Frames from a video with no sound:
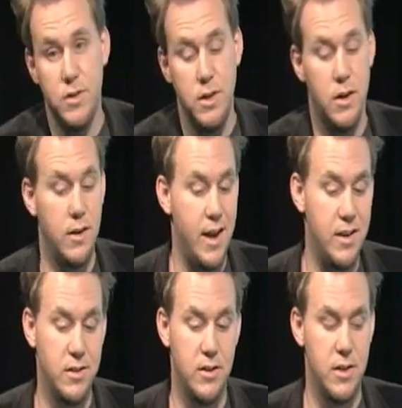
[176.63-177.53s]
use it, you can
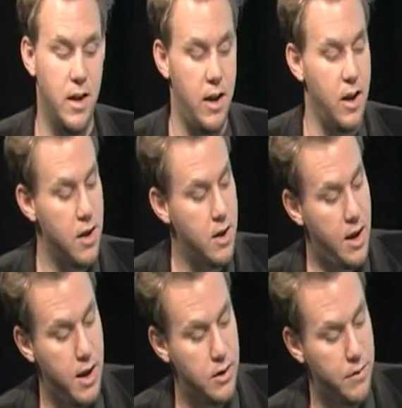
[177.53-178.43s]
cast it aside.
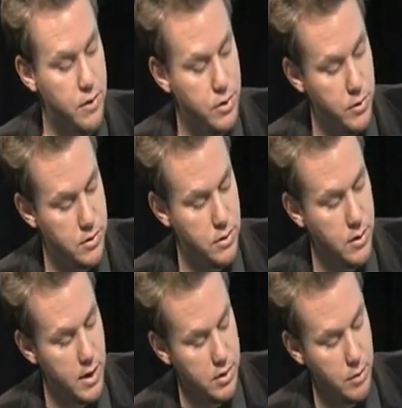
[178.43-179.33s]
And you have the choice. You
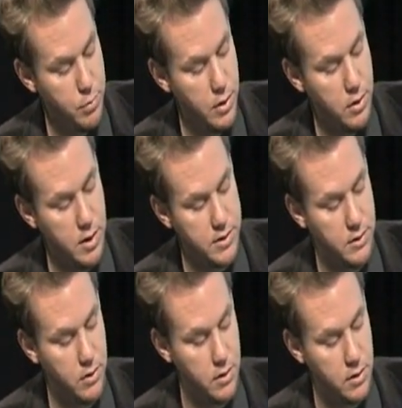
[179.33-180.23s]
could actually put your
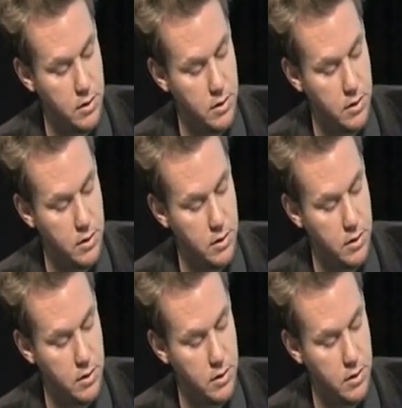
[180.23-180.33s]
console,